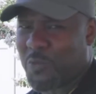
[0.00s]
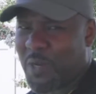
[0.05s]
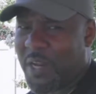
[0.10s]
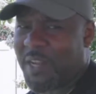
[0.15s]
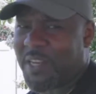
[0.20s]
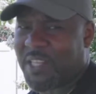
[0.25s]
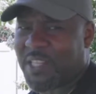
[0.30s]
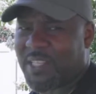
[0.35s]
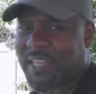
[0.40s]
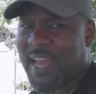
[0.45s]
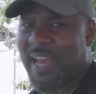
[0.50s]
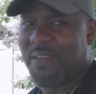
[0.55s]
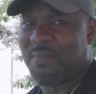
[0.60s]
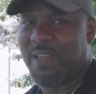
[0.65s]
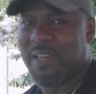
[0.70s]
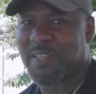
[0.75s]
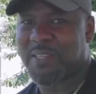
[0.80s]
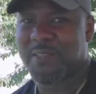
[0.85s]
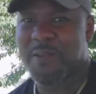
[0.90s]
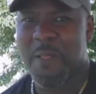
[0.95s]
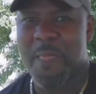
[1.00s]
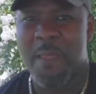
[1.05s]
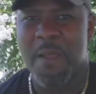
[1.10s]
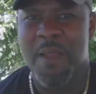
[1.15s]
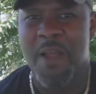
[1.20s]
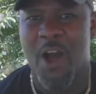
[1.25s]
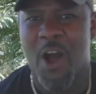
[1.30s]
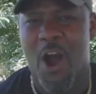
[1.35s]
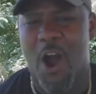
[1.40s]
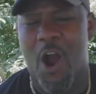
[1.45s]
would understand this.
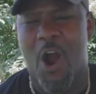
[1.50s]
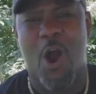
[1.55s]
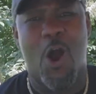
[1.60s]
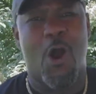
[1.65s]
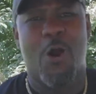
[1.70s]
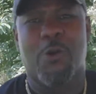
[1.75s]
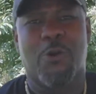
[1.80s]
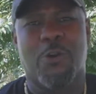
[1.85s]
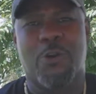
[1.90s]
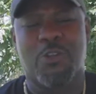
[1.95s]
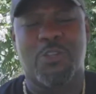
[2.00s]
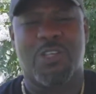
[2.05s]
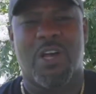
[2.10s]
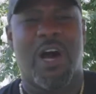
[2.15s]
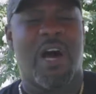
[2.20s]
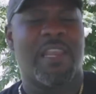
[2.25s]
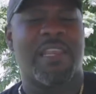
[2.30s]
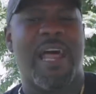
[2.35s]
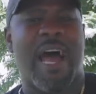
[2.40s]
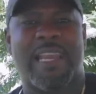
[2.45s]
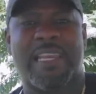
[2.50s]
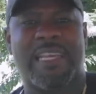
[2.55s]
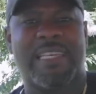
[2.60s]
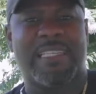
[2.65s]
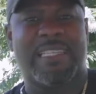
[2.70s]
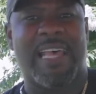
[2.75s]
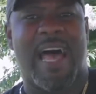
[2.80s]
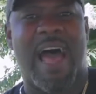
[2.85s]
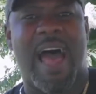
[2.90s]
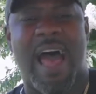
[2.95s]
Hurdles are not
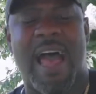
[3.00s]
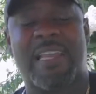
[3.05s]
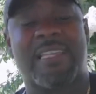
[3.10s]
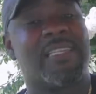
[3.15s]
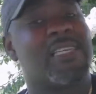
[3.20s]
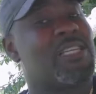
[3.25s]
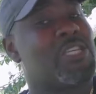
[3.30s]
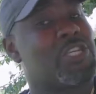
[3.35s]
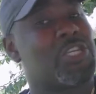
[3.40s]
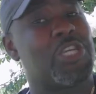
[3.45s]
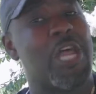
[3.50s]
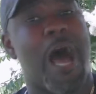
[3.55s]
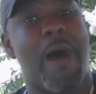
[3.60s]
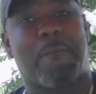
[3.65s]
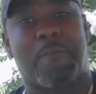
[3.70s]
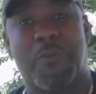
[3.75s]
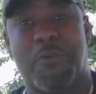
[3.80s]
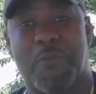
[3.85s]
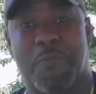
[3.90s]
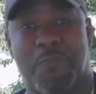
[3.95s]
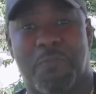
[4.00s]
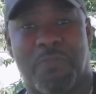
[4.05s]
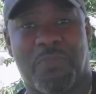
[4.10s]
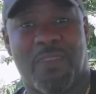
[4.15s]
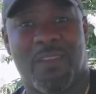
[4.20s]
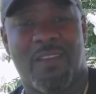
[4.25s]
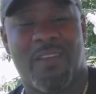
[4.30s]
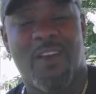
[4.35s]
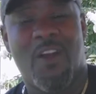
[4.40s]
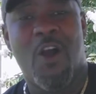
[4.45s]
designed to stop you.
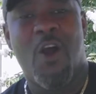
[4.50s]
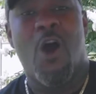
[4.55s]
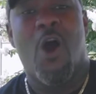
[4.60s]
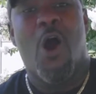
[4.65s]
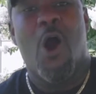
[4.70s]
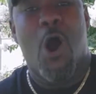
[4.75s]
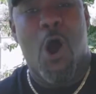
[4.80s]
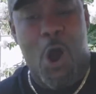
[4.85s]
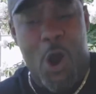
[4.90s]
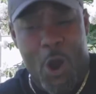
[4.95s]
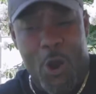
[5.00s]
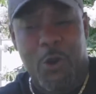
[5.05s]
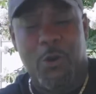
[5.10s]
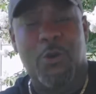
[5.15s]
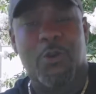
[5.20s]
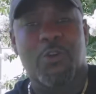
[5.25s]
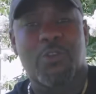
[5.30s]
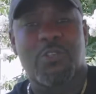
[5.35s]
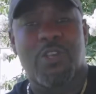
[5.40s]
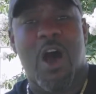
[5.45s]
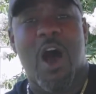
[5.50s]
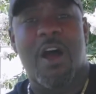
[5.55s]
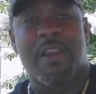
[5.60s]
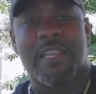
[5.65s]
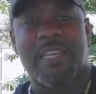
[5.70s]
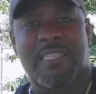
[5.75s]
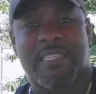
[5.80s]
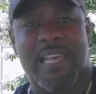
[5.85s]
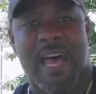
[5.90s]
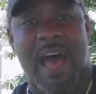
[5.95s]
Hurdles are
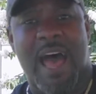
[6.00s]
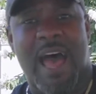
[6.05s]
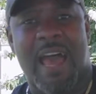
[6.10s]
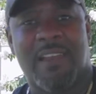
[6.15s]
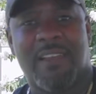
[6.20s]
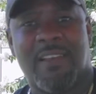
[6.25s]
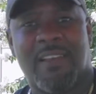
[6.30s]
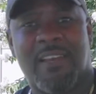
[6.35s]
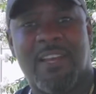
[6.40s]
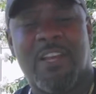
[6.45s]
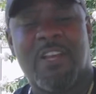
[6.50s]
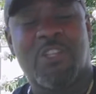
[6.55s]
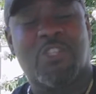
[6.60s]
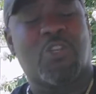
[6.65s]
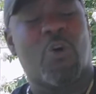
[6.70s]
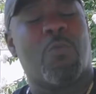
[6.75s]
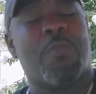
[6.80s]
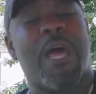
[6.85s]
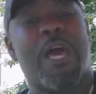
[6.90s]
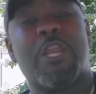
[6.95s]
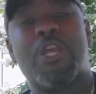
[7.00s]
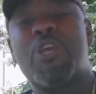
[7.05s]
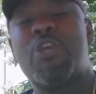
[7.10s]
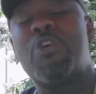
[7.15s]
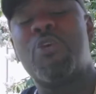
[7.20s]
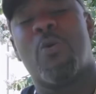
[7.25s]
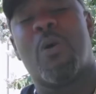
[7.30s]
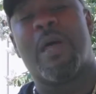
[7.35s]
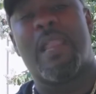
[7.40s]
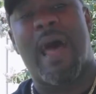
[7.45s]
designed so that
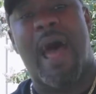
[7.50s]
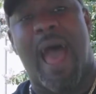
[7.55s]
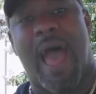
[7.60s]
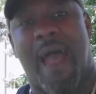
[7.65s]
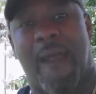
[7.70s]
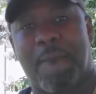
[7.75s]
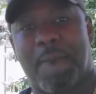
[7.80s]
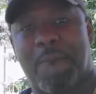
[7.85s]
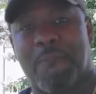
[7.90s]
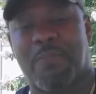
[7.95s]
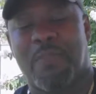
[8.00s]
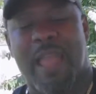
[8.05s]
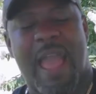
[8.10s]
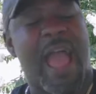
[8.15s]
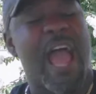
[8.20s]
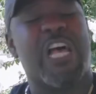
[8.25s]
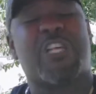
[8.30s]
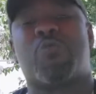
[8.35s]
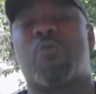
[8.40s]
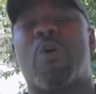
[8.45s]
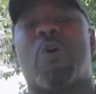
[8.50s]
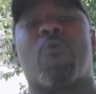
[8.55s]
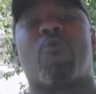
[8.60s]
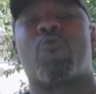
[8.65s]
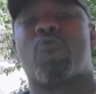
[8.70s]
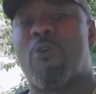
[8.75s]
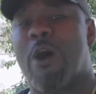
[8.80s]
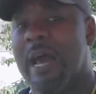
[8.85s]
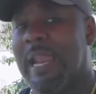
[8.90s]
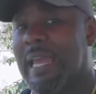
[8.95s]
you and I, as we're
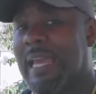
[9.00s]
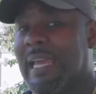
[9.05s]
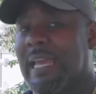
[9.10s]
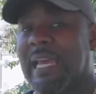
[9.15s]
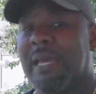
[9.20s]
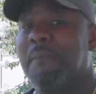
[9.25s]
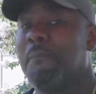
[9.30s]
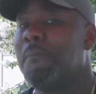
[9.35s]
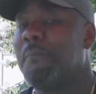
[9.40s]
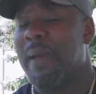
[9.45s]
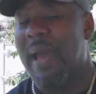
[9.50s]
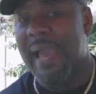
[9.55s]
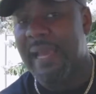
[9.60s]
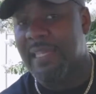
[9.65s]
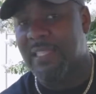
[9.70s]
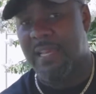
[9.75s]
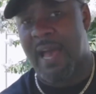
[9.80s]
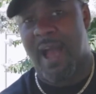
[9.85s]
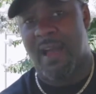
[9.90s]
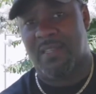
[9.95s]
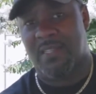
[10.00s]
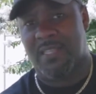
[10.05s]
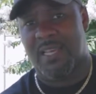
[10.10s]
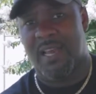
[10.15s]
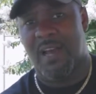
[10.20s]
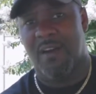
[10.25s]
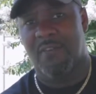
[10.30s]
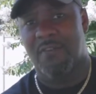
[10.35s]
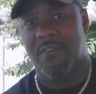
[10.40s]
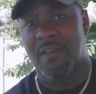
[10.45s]
running, can pace
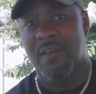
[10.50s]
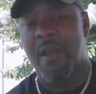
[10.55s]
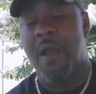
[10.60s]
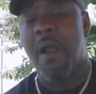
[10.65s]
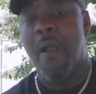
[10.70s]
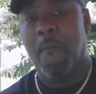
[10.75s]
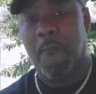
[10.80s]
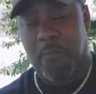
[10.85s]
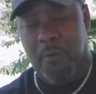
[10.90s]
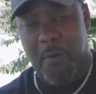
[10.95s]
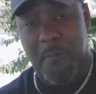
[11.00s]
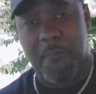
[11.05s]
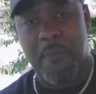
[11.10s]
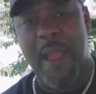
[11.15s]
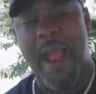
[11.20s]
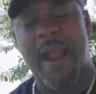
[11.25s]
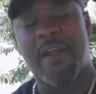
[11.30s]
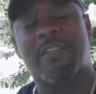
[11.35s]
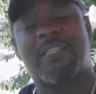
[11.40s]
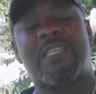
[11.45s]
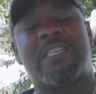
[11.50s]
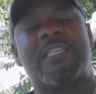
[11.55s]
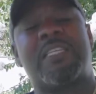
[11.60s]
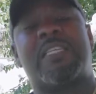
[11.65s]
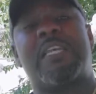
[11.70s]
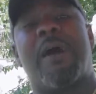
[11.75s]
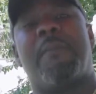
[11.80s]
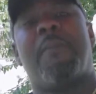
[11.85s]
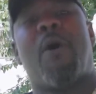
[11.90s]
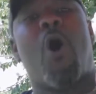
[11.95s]
ourselves, prepare to
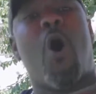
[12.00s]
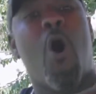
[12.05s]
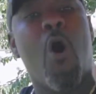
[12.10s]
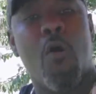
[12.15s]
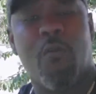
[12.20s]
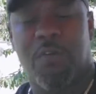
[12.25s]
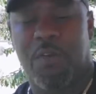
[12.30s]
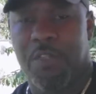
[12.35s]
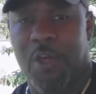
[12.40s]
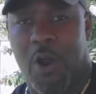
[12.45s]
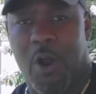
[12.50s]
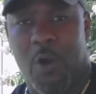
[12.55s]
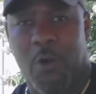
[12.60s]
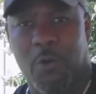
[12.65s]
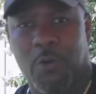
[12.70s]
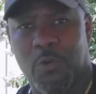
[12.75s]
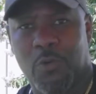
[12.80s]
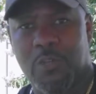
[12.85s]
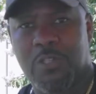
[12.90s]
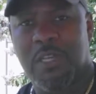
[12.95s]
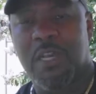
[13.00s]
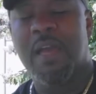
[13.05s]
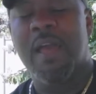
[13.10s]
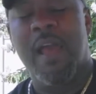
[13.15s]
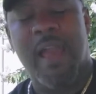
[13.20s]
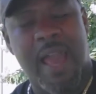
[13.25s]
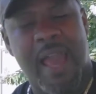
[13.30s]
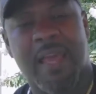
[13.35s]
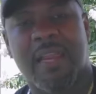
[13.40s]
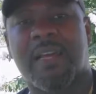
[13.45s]
step over the hurdles
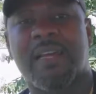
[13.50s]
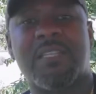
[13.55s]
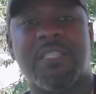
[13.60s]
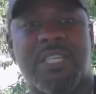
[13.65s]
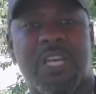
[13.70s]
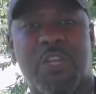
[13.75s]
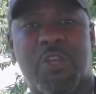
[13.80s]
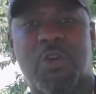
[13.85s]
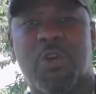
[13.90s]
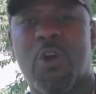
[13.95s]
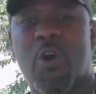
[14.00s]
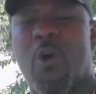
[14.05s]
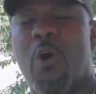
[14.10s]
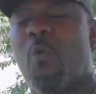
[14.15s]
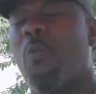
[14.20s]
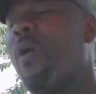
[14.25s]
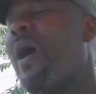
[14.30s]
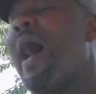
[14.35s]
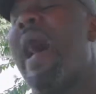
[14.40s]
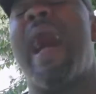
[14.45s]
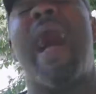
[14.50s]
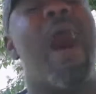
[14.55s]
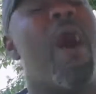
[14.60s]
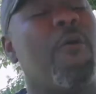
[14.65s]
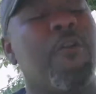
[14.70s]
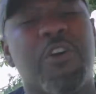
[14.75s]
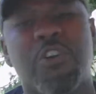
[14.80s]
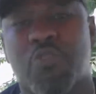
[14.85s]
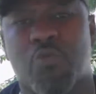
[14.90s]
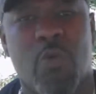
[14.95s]
and continue going. Well,
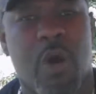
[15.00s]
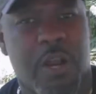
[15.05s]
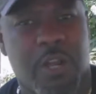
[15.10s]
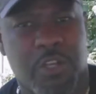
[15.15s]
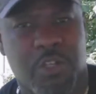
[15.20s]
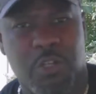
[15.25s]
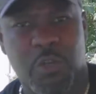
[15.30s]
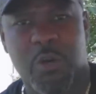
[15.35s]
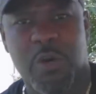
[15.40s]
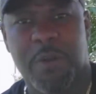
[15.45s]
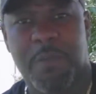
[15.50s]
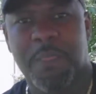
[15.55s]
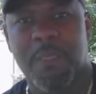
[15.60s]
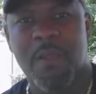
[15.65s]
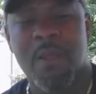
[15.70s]
how does runners do it?